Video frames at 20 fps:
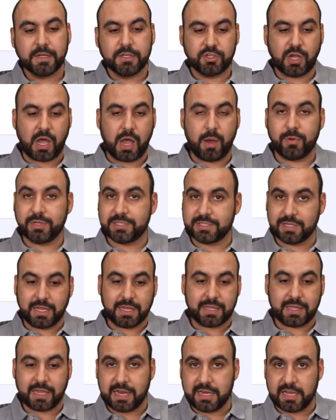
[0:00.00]
So I would
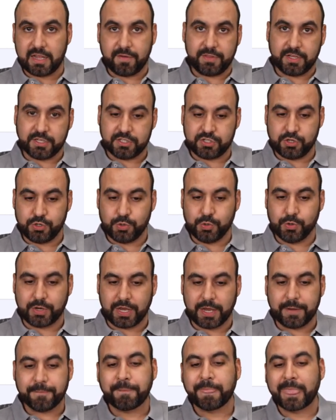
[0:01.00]
select any of these two,
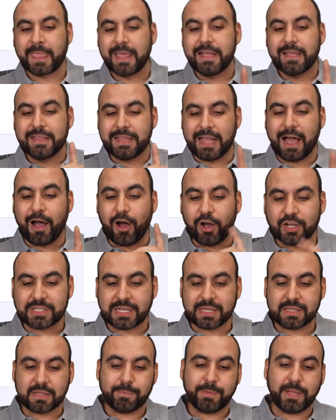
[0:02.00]
okay? Now I'll
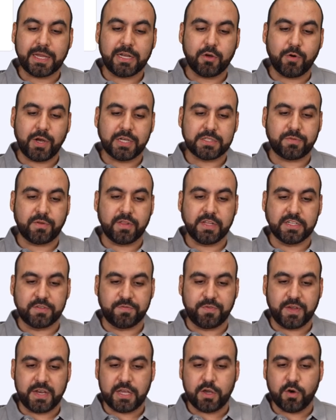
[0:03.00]
select the plain O S for this
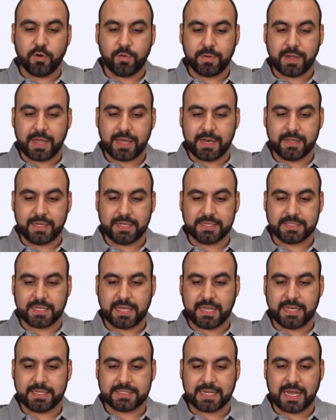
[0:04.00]
video, and in this
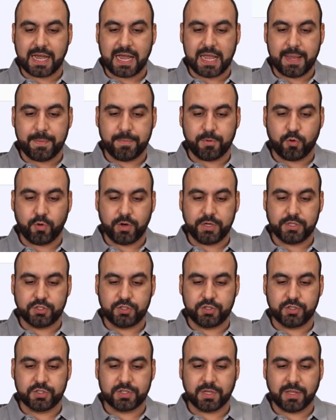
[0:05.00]
case, I am going
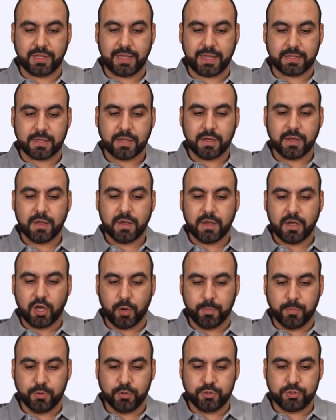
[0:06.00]
to select
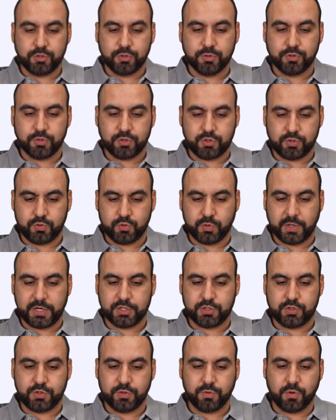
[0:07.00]
Ubuntu
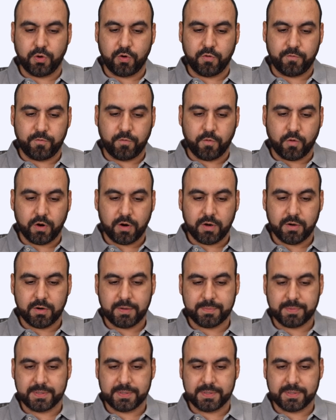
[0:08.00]
twenty-two oh four.